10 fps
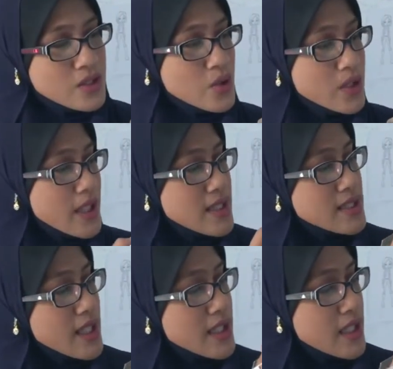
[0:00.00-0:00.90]
you can
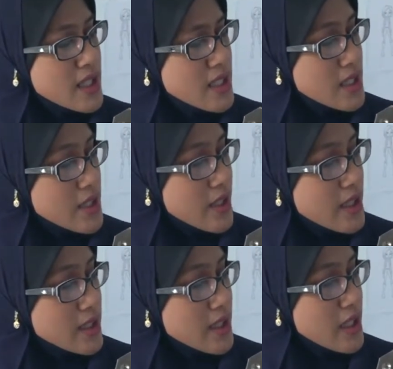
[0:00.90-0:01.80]
start here
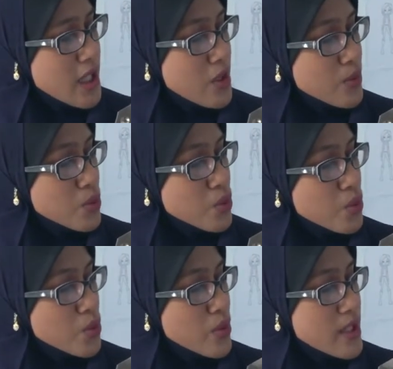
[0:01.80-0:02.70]
writing down
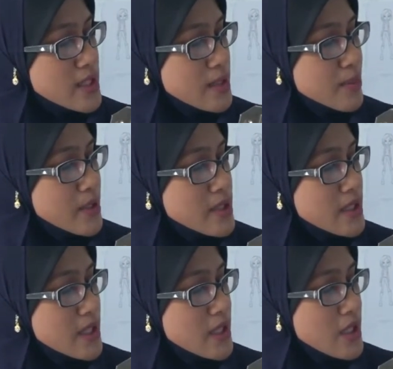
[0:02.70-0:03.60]
who is the
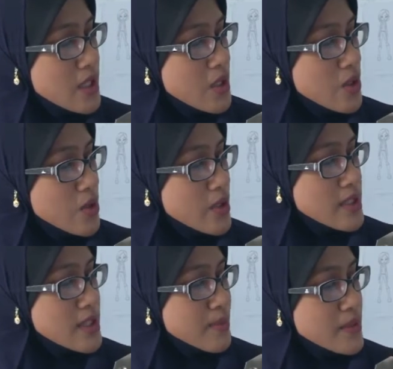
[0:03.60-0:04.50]
person or the
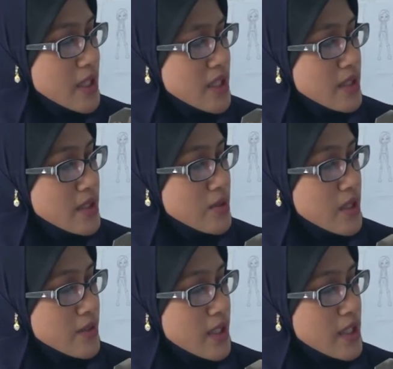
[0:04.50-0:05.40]
subject. You
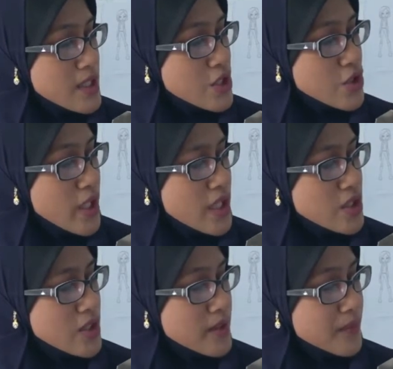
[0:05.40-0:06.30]
can write here
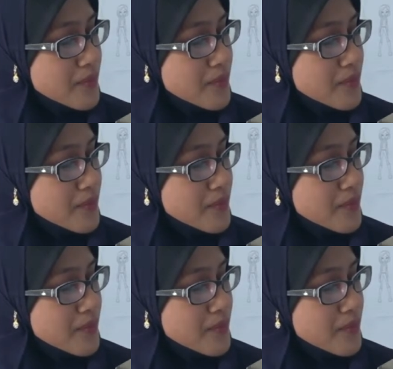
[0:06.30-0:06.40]
stranger.